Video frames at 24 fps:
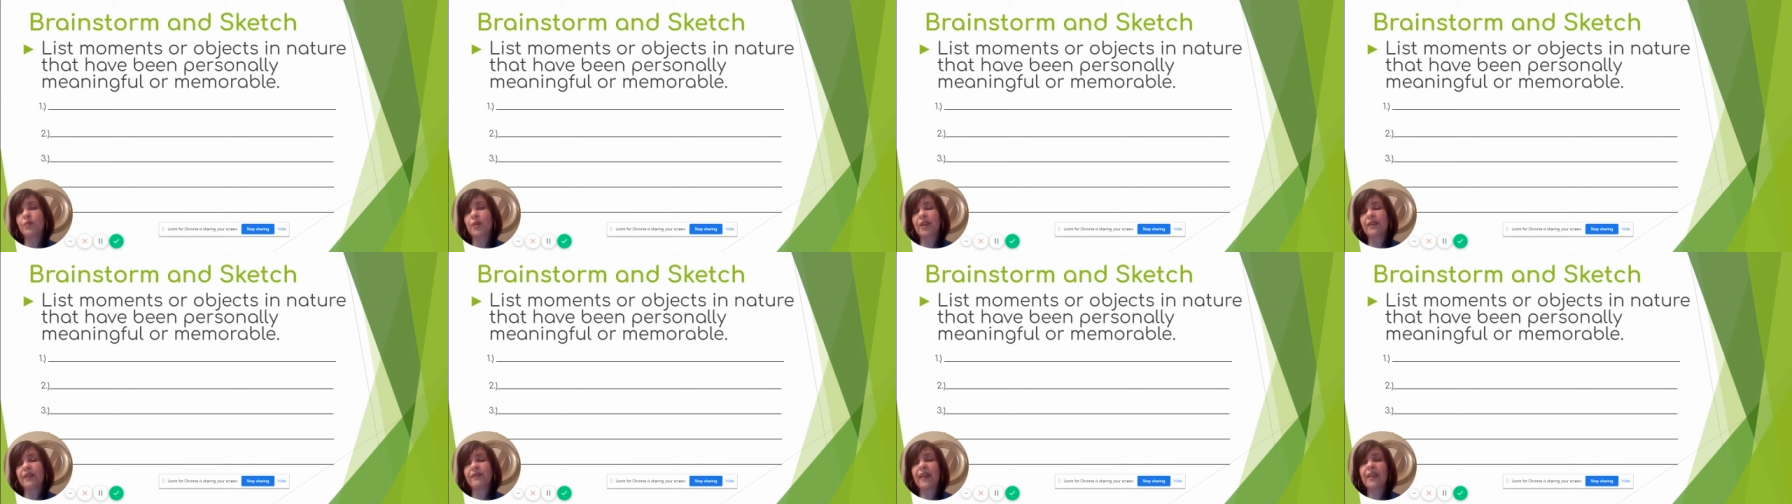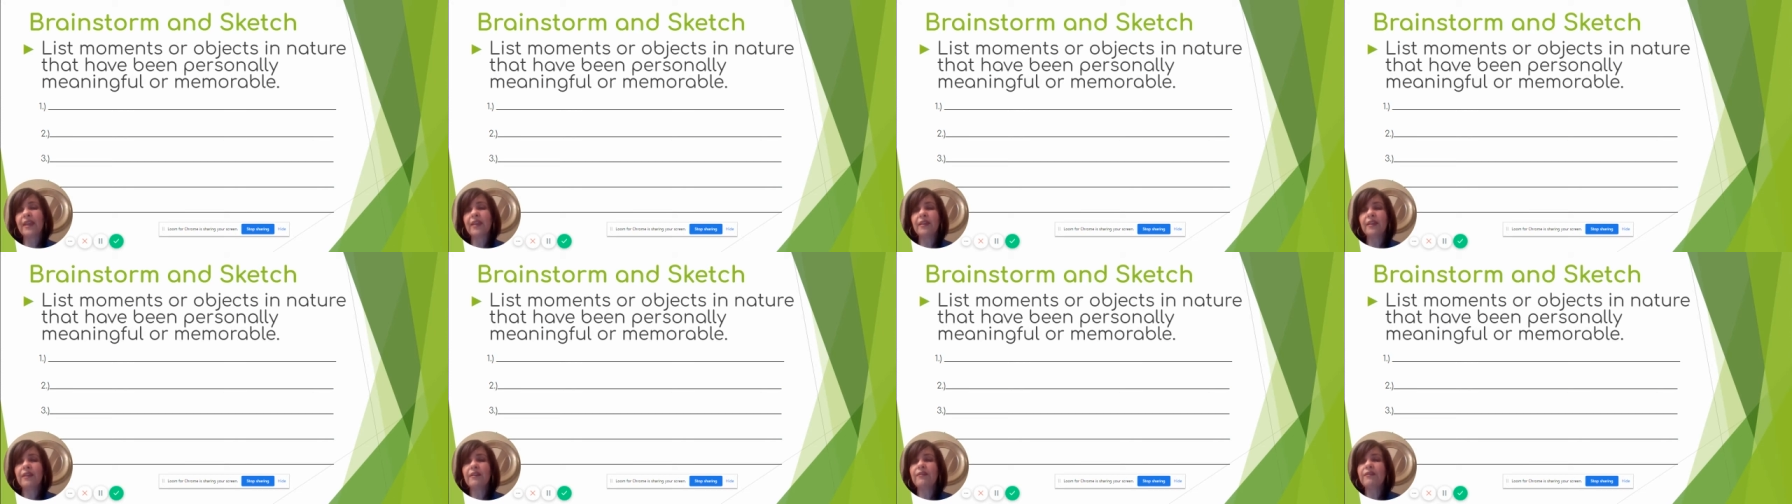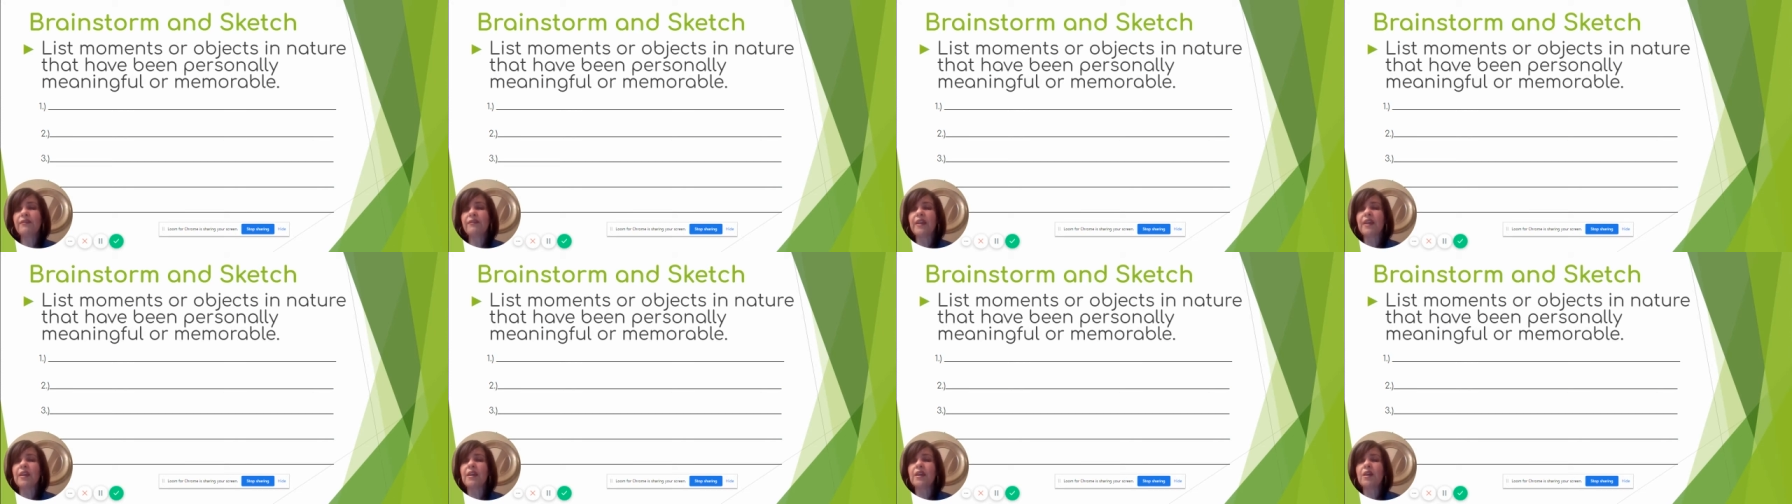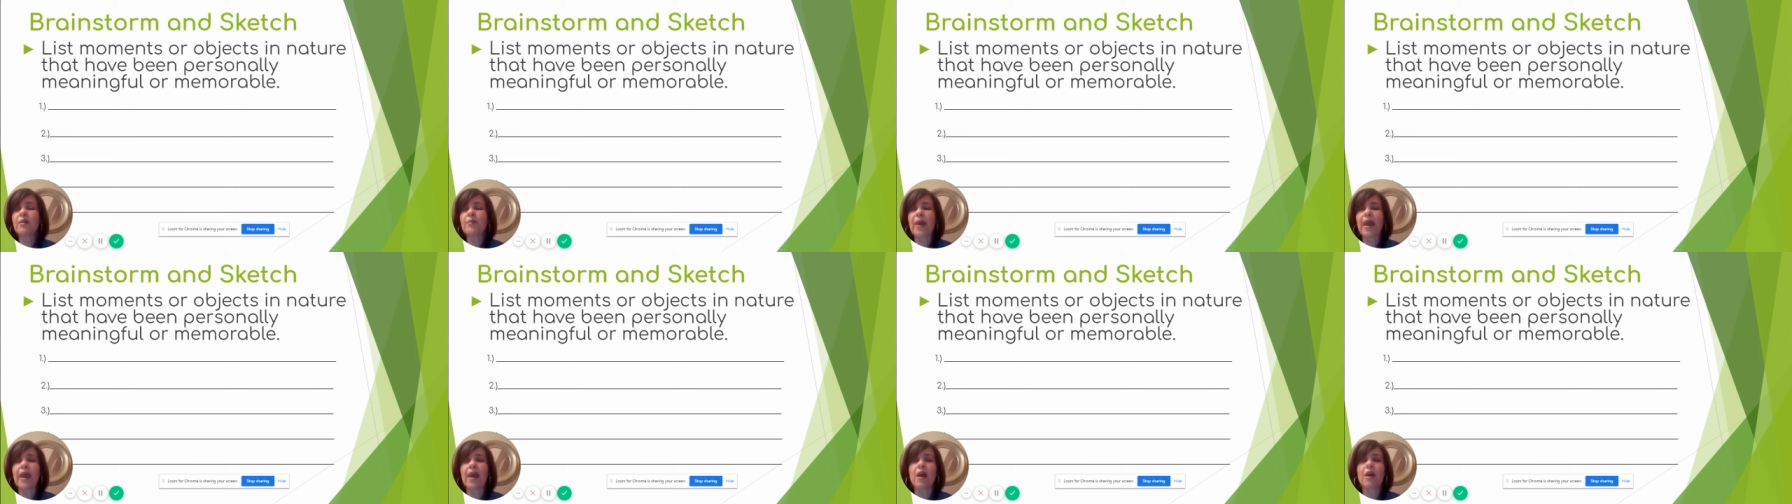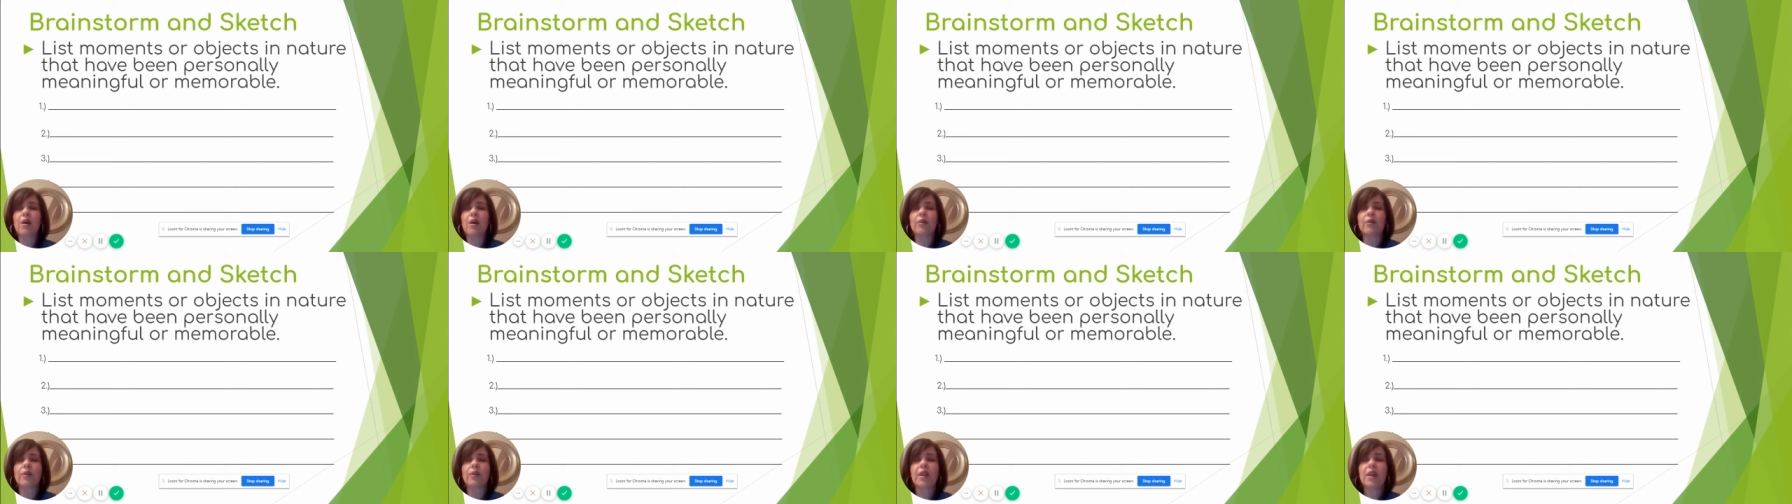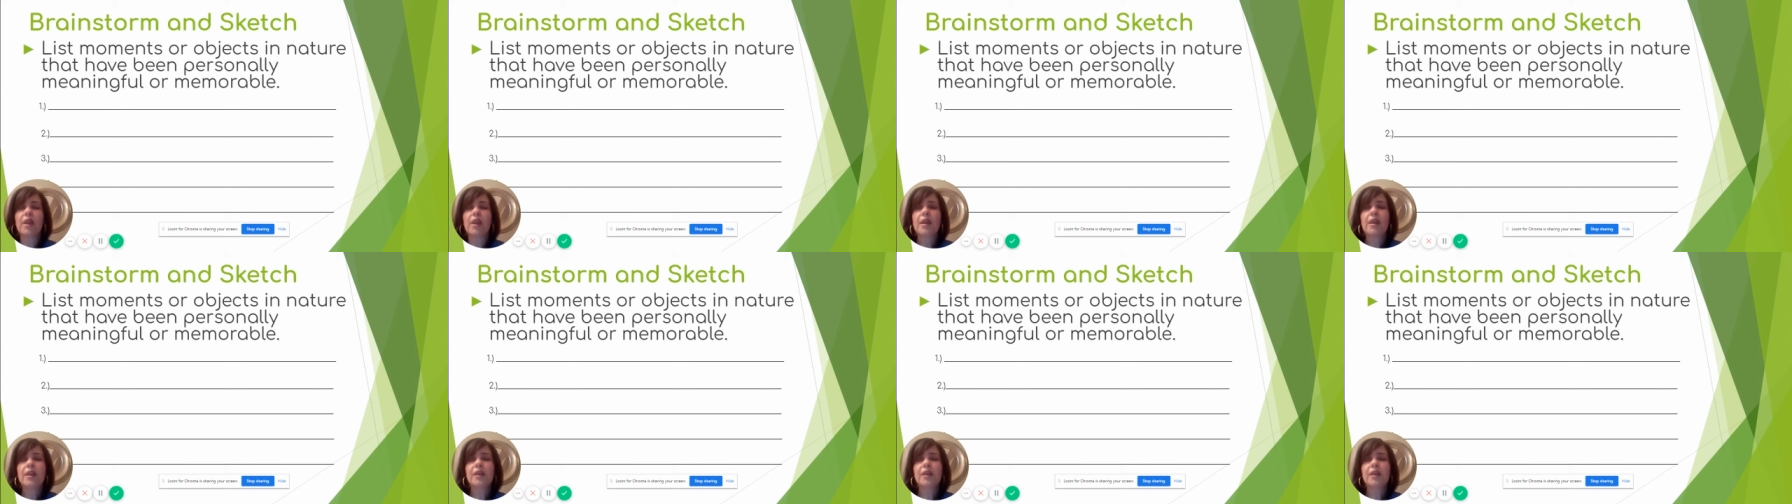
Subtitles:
But I'd like you to think about